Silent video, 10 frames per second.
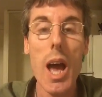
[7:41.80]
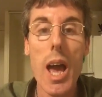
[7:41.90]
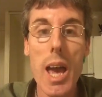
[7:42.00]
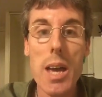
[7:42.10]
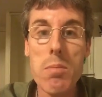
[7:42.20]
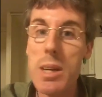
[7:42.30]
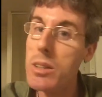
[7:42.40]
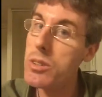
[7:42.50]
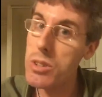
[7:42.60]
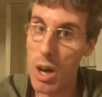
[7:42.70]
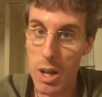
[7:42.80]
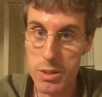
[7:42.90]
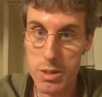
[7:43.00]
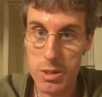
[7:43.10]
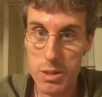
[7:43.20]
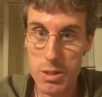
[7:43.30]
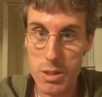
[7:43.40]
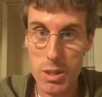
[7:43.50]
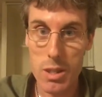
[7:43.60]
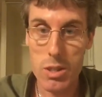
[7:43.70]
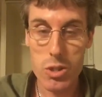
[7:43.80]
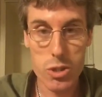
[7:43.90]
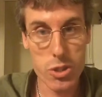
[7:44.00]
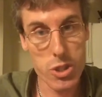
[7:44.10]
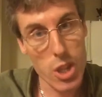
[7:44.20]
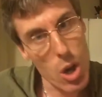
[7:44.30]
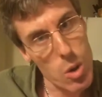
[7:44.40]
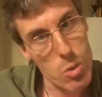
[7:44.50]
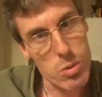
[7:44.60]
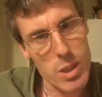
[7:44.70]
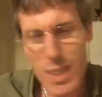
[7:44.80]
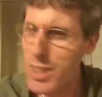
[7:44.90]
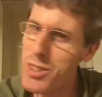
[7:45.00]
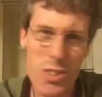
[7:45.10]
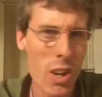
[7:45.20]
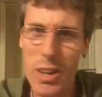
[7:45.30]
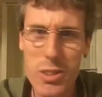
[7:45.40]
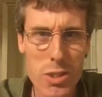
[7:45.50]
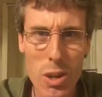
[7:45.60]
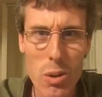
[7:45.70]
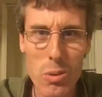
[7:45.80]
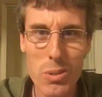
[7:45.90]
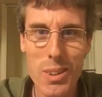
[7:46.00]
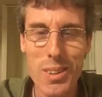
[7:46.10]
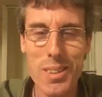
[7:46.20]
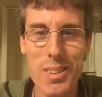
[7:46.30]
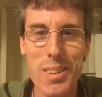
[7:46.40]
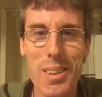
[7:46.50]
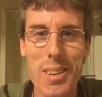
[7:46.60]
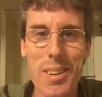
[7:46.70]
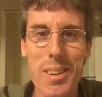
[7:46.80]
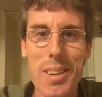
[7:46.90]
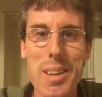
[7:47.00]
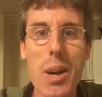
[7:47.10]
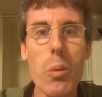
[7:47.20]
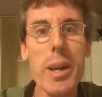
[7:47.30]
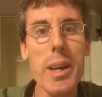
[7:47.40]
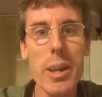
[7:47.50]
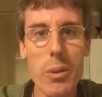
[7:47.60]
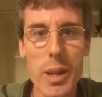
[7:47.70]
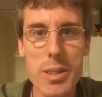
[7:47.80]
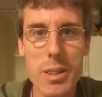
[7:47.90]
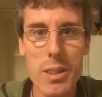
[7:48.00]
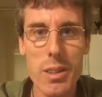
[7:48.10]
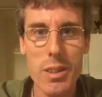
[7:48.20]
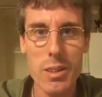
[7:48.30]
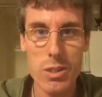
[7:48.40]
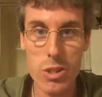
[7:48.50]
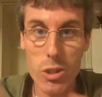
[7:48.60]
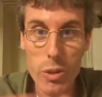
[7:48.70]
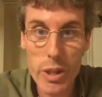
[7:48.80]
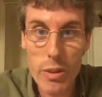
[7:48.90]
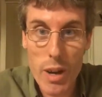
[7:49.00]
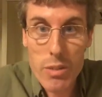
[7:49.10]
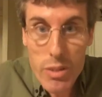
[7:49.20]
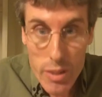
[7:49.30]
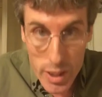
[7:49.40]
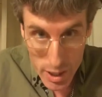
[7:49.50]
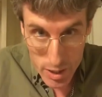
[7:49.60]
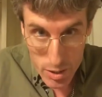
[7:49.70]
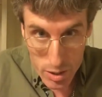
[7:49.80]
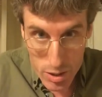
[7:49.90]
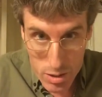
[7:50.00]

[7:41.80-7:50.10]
A means not. Tone. It is not a tone. Yet we hear it. Do you hear everything here?